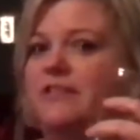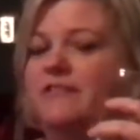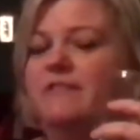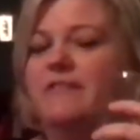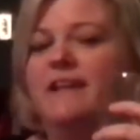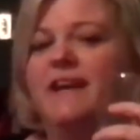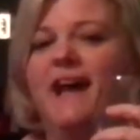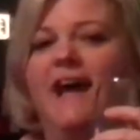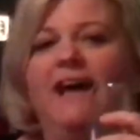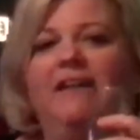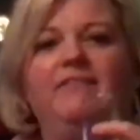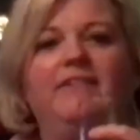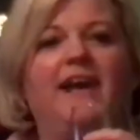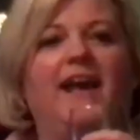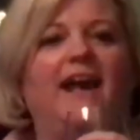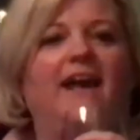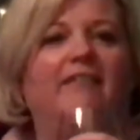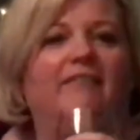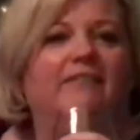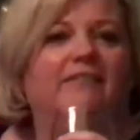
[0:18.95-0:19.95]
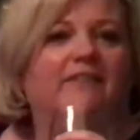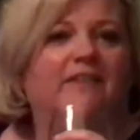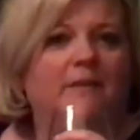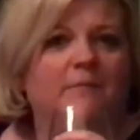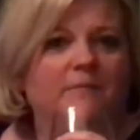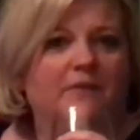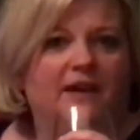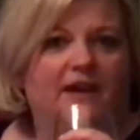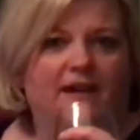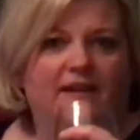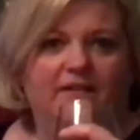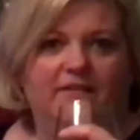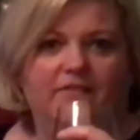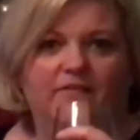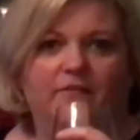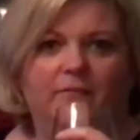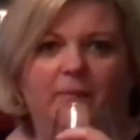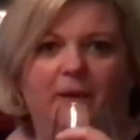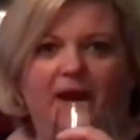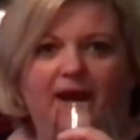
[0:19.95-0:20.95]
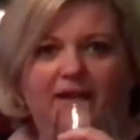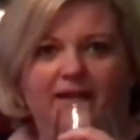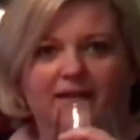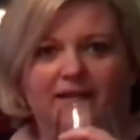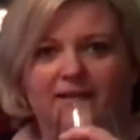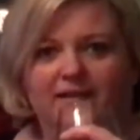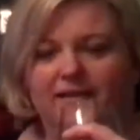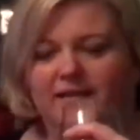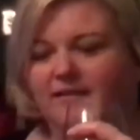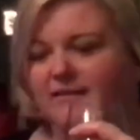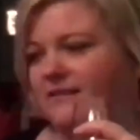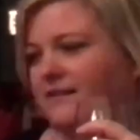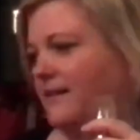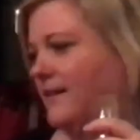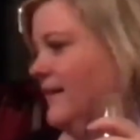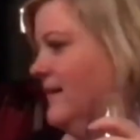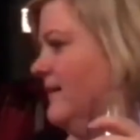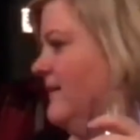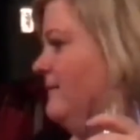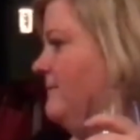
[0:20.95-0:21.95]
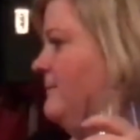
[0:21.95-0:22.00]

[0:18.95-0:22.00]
you would have to have some kind of palate cleanser.